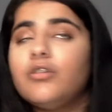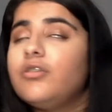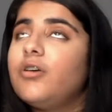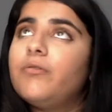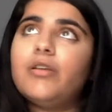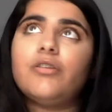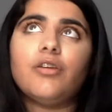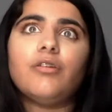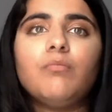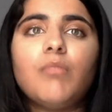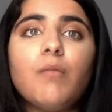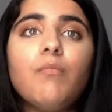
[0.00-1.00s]

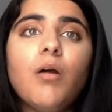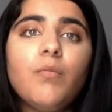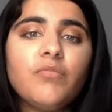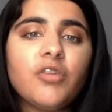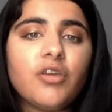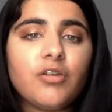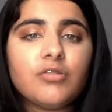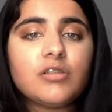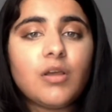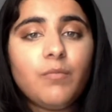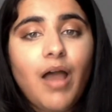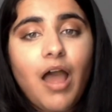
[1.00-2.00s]
My mom knew
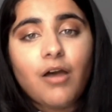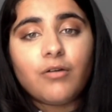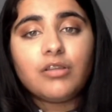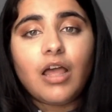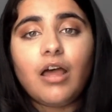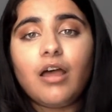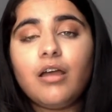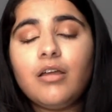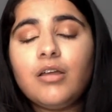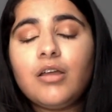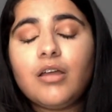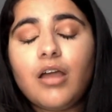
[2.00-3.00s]
somehow that
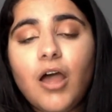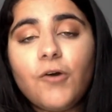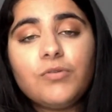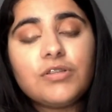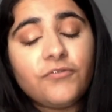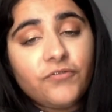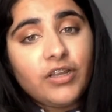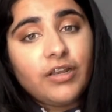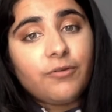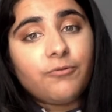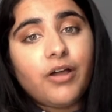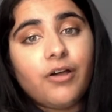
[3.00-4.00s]
I wasn't
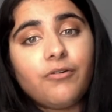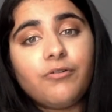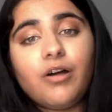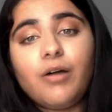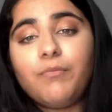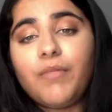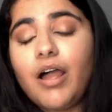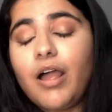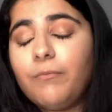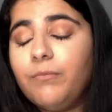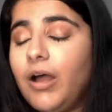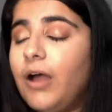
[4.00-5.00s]
feeling well.
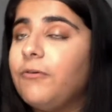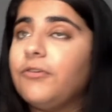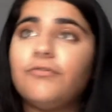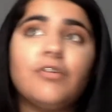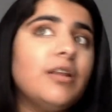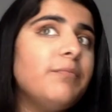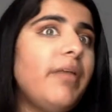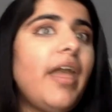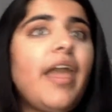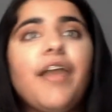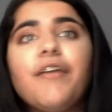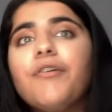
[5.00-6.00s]
I was feeling
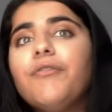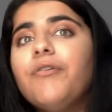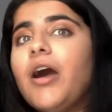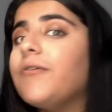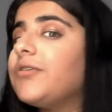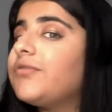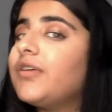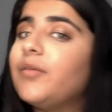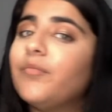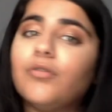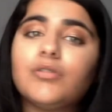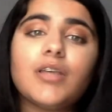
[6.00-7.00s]
pale, I was
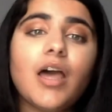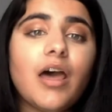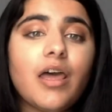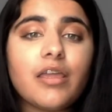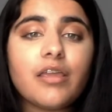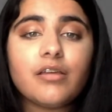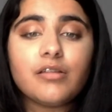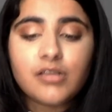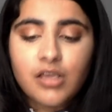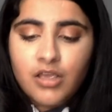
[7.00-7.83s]
feeling more tired.